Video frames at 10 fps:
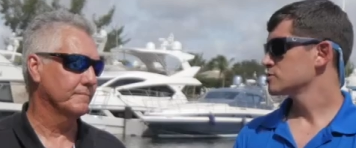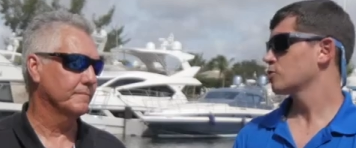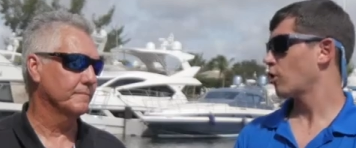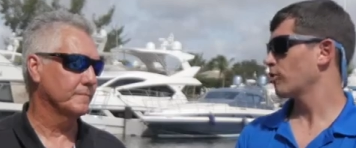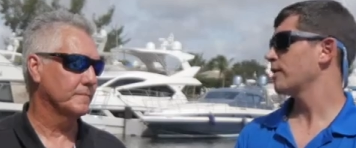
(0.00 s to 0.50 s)

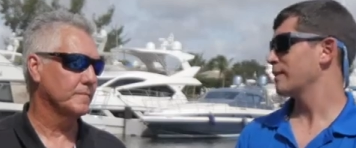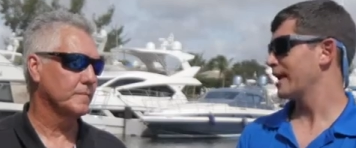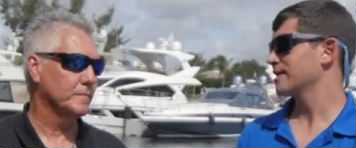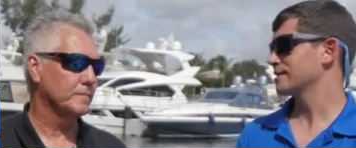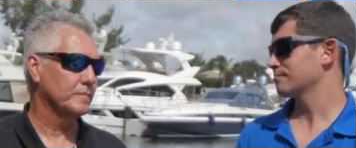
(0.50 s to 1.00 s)
Speaker 1: So all that
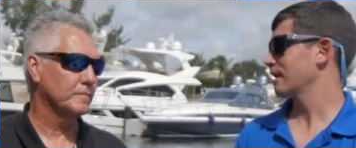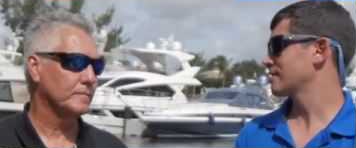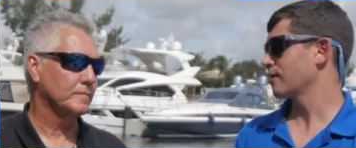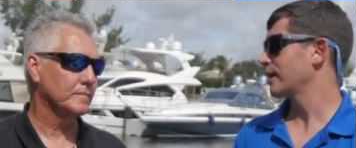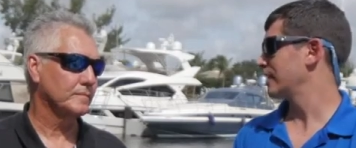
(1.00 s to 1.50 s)
math I
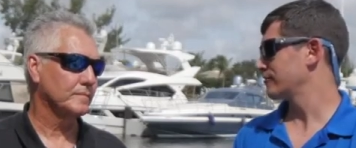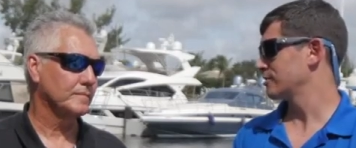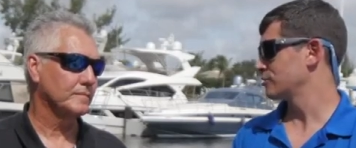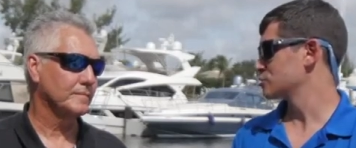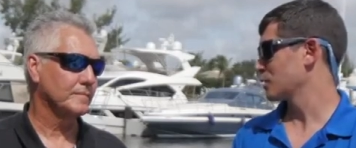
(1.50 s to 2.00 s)
thought I'd never
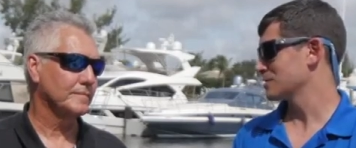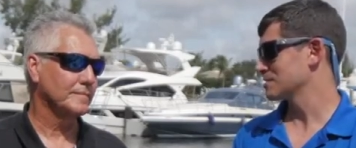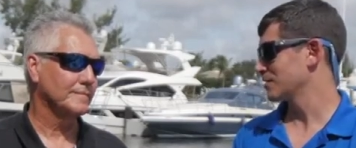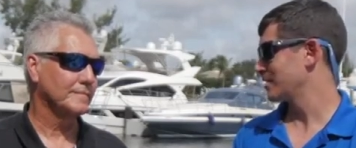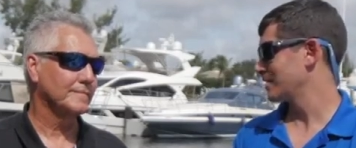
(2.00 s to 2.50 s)
use when I was
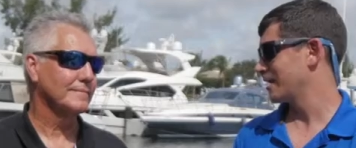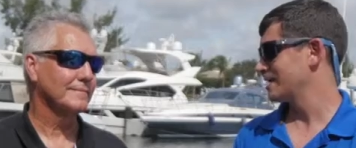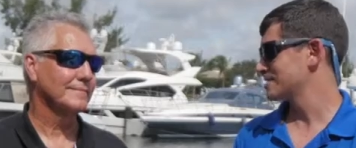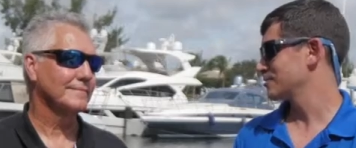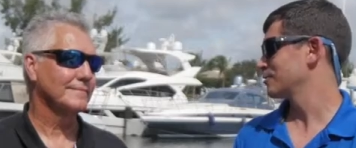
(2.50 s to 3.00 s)
learning it in
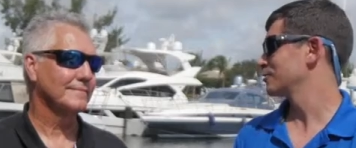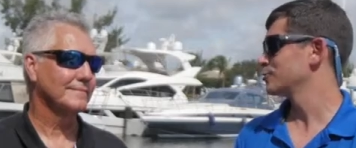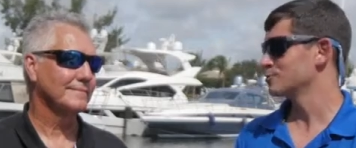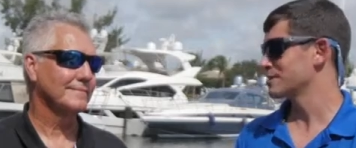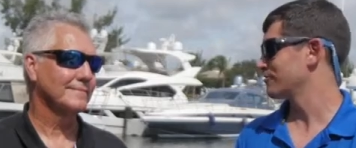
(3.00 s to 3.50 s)
high school, you
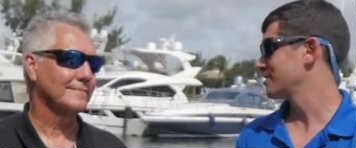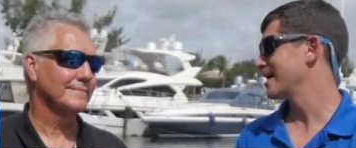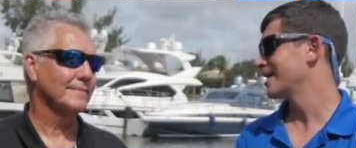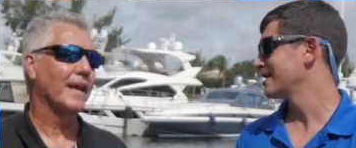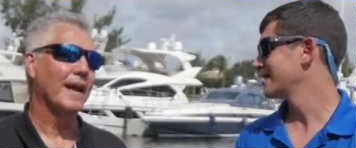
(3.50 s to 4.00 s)
use every
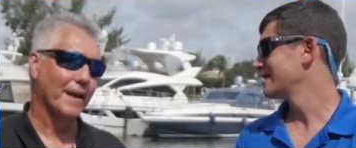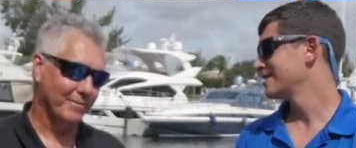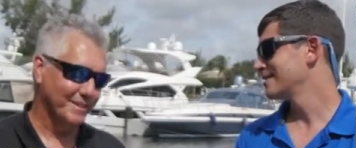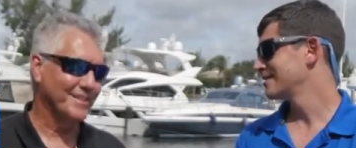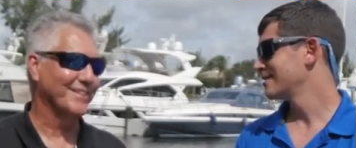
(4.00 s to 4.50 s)
day?
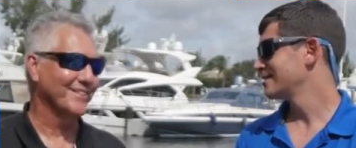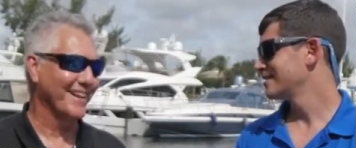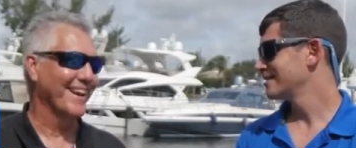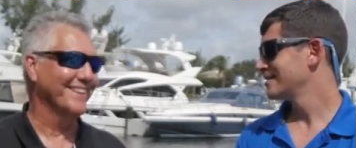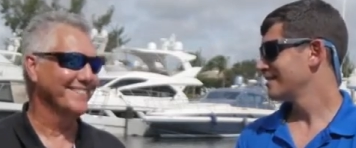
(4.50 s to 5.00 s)
Speaker 2: Every single day.